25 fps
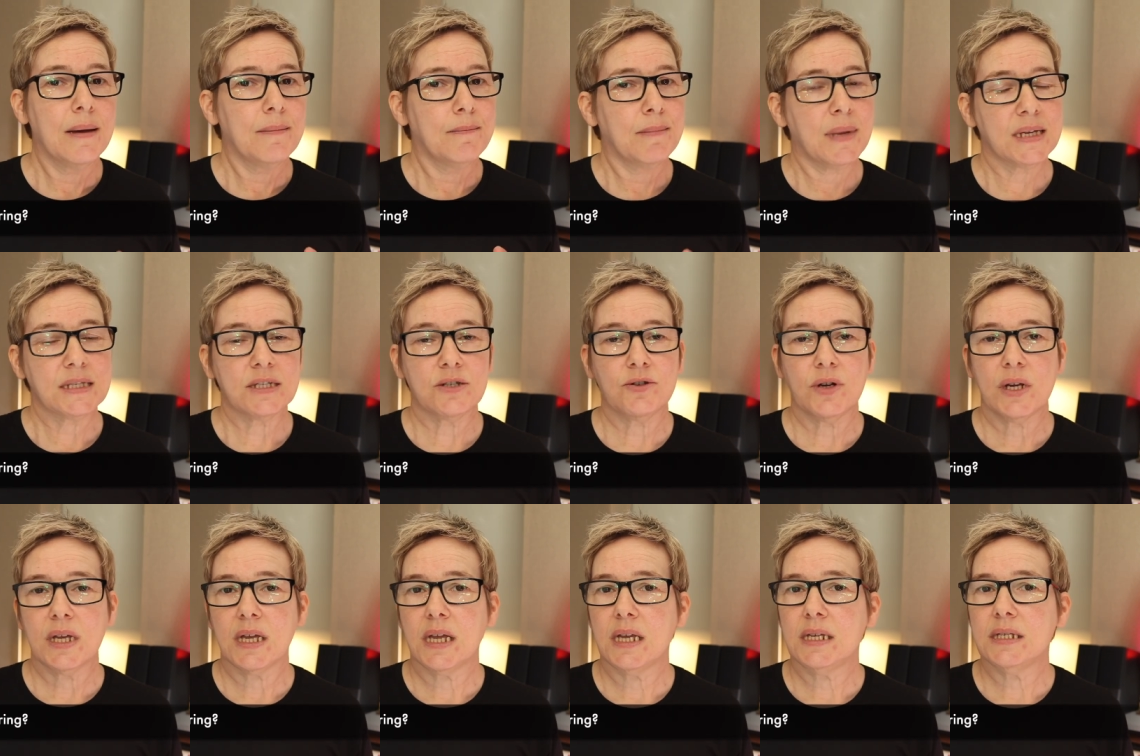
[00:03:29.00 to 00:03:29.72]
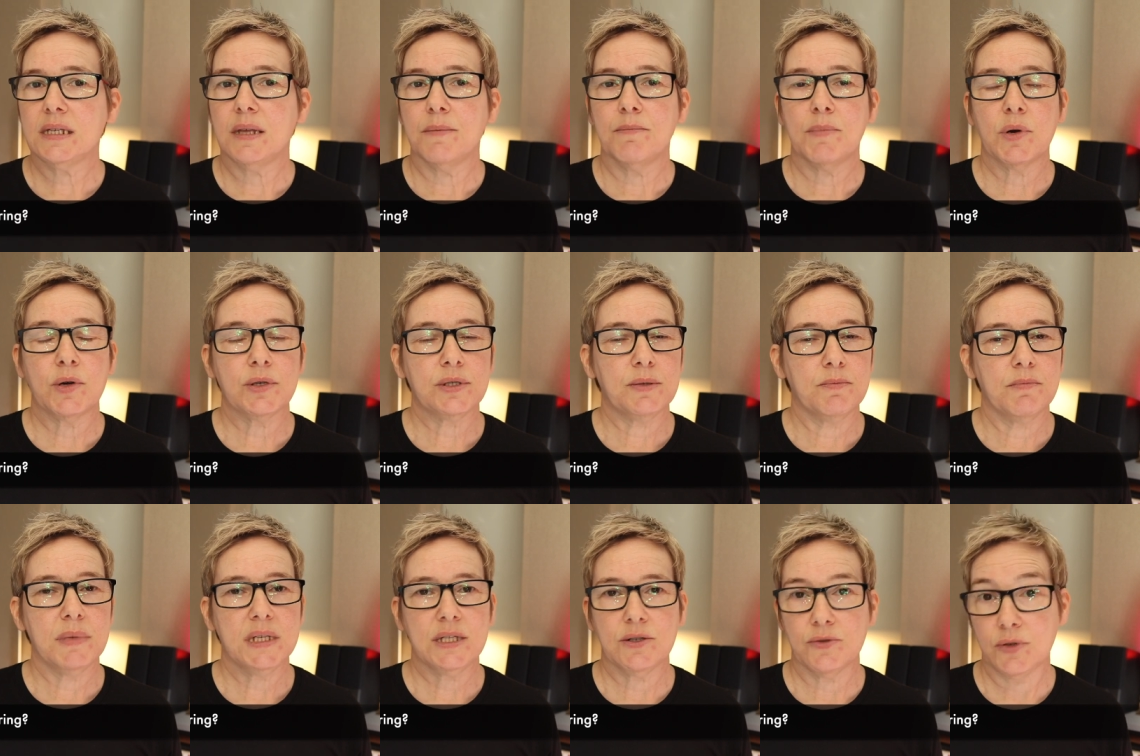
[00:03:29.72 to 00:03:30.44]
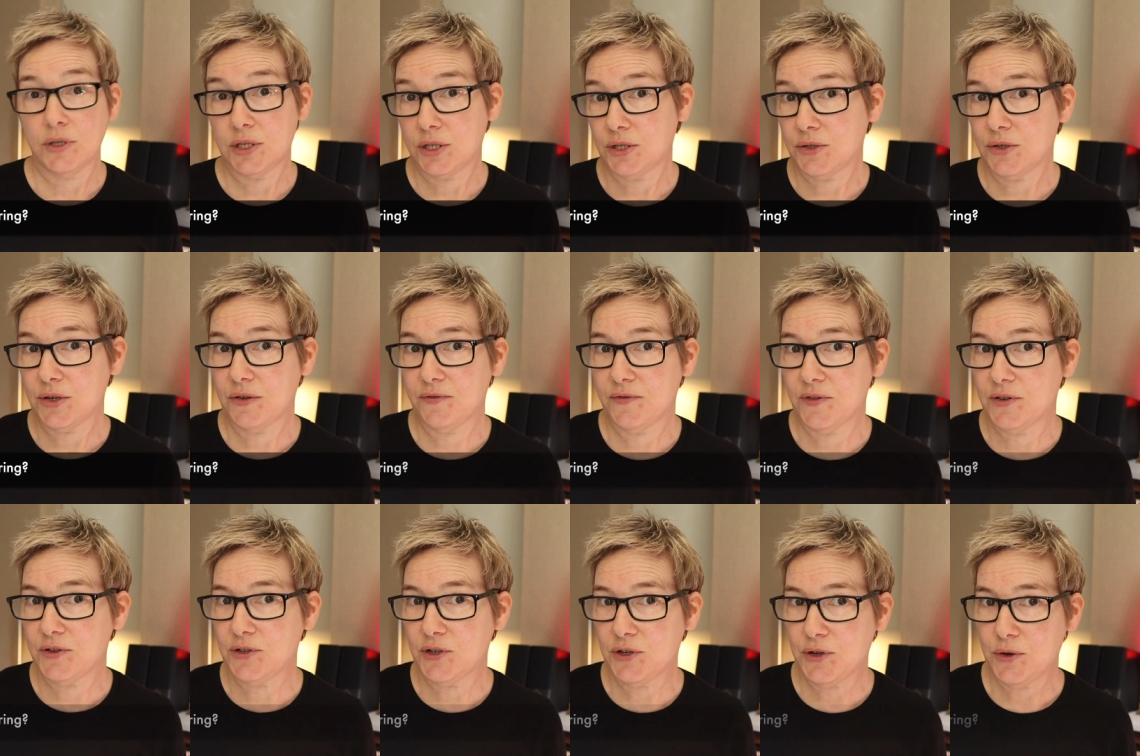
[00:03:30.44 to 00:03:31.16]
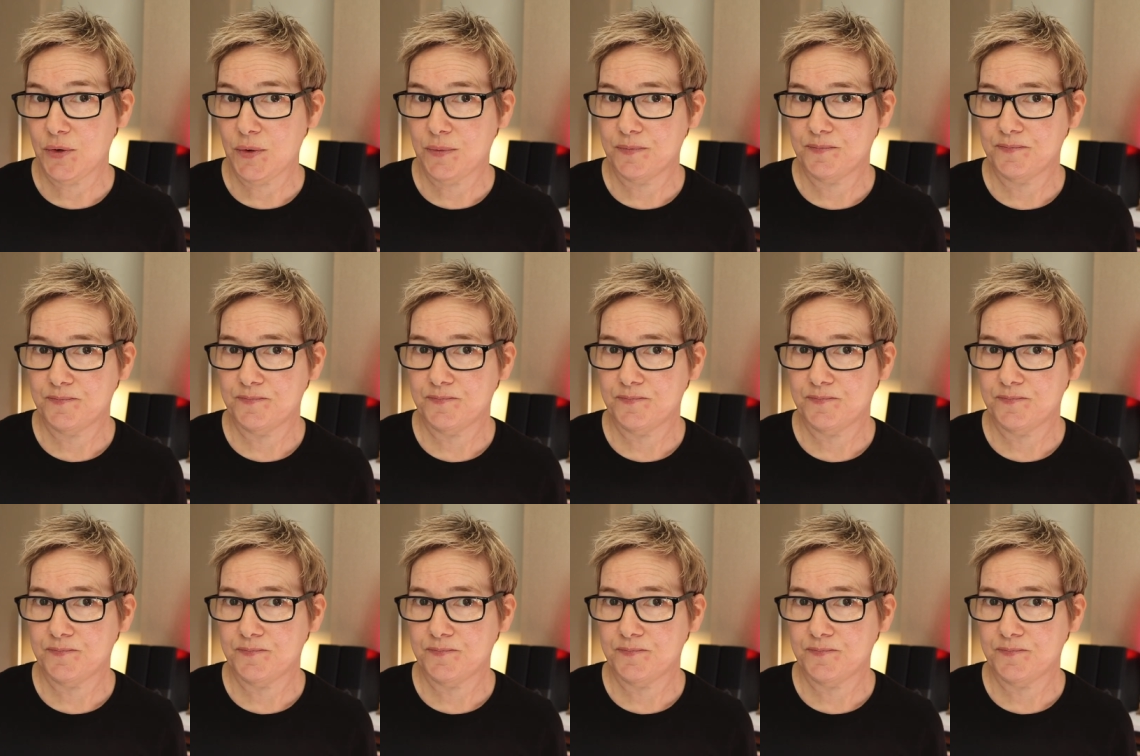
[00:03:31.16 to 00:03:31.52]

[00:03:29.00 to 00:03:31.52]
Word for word: Mastering is the most misunderstood of the two.